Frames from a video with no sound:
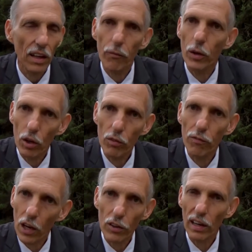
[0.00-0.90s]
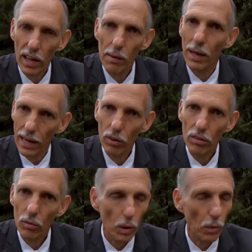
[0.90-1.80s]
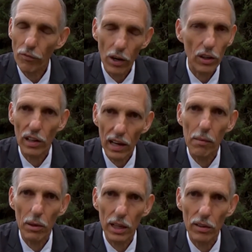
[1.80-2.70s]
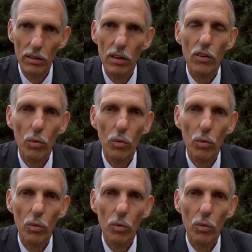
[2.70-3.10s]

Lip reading: If we don't follow the Lamb now, we won't follow the Lamb later.